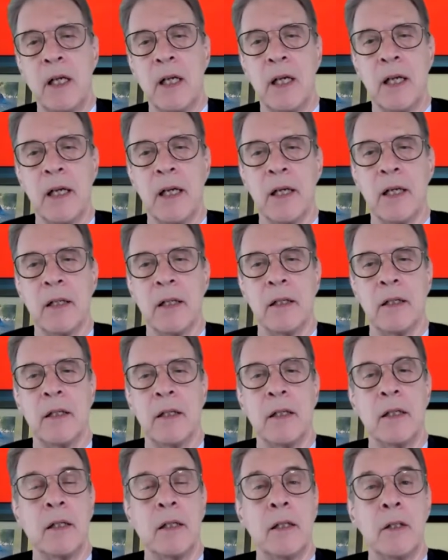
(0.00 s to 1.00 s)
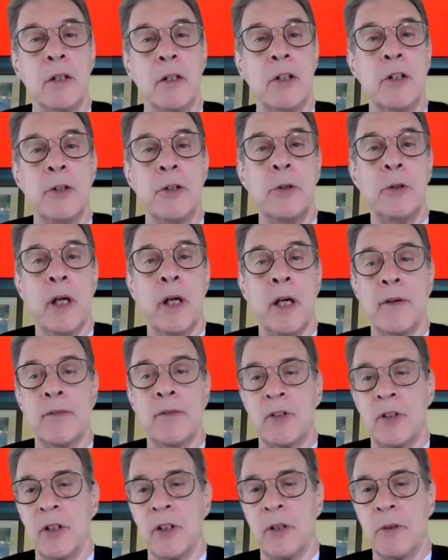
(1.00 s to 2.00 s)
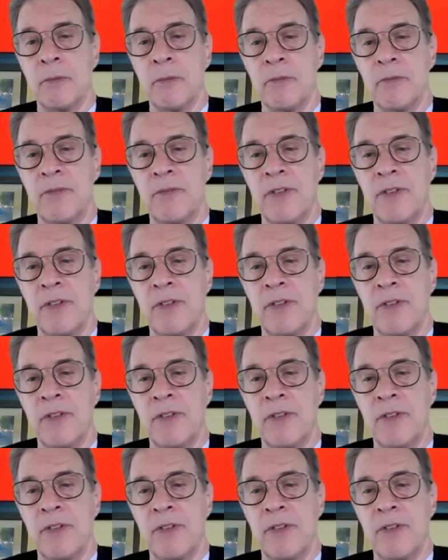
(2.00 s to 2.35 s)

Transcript: Uh, do you have some